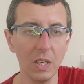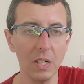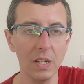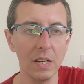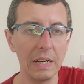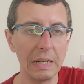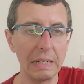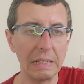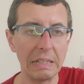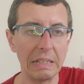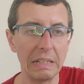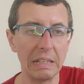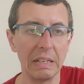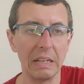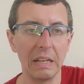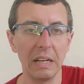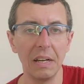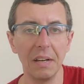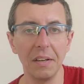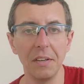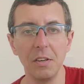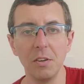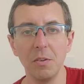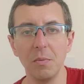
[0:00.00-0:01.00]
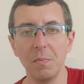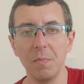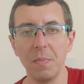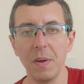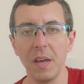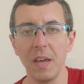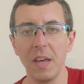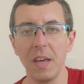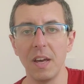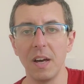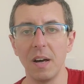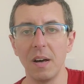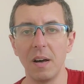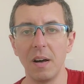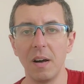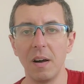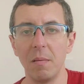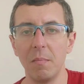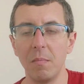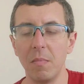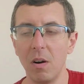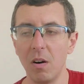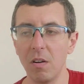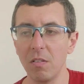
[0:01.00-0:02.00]
You pay
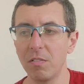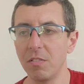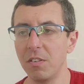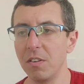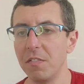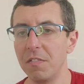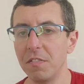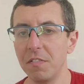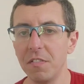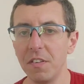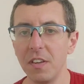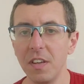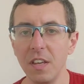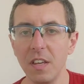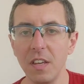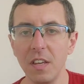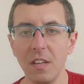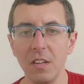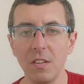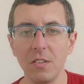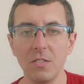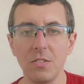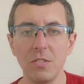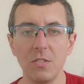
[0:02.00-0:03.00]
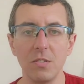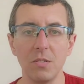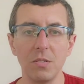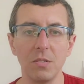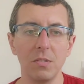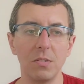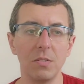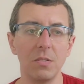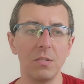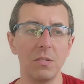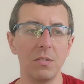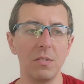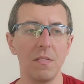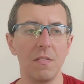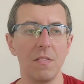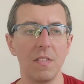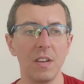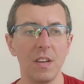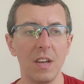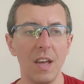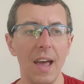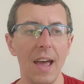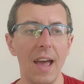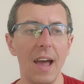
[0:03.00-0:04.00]
a monthly fee to
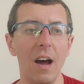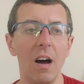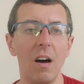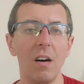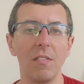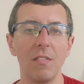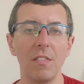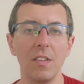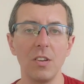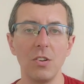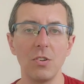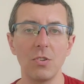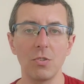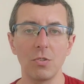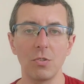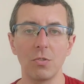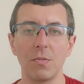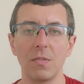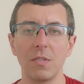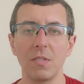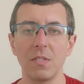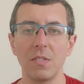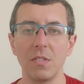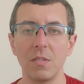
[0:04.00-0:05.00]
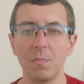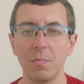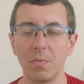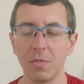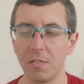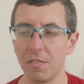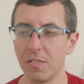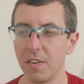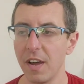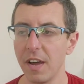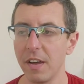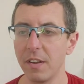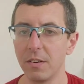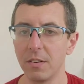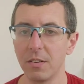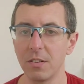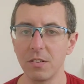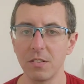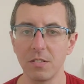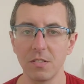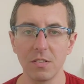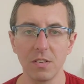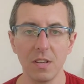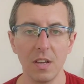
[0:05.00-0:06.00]
the health insurance
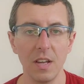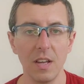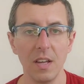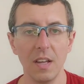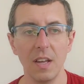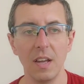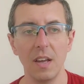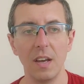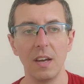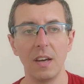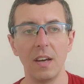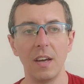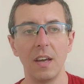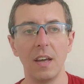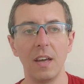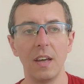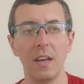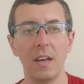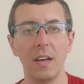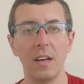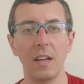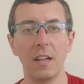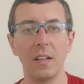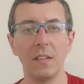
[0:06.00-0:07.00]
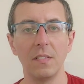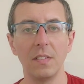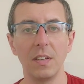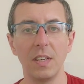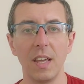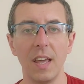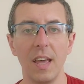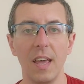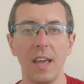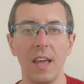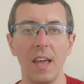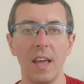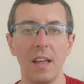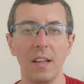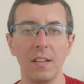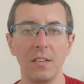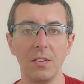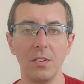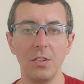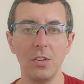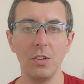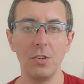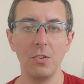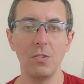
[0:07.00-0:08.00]
providers and
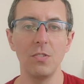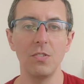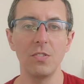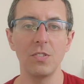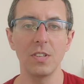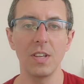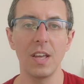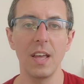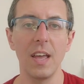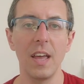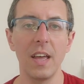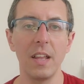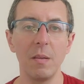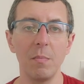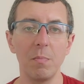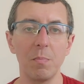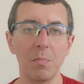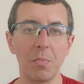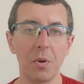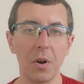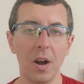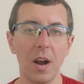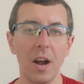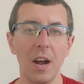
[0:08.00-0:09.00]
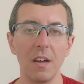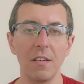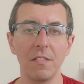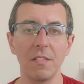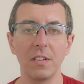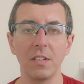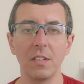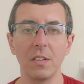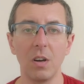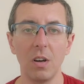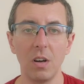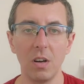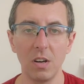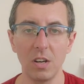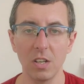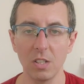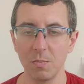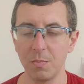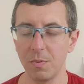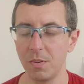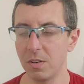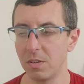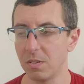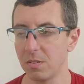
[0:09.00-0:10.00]
can use any private
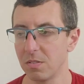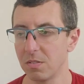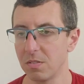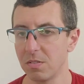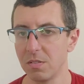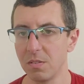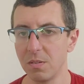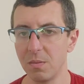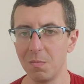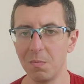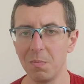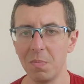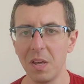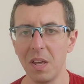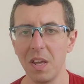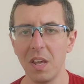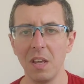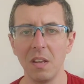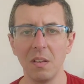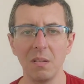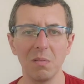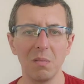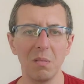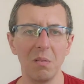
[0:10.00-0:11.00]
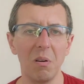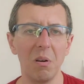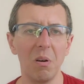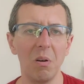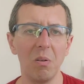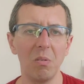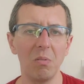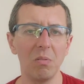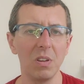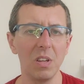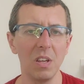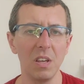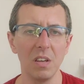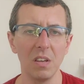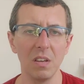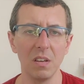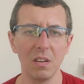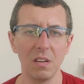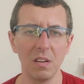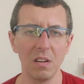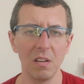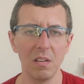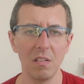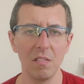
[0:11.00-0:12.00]
hospitals, paying only
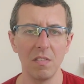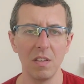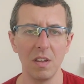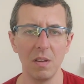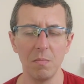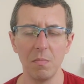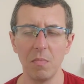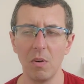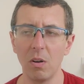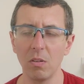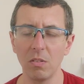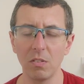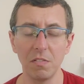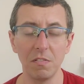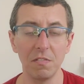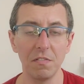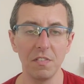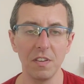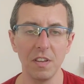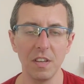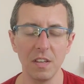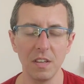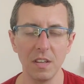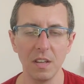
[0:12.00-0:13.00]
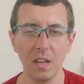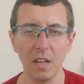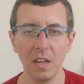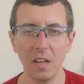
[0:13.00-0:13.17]
the monthly fee.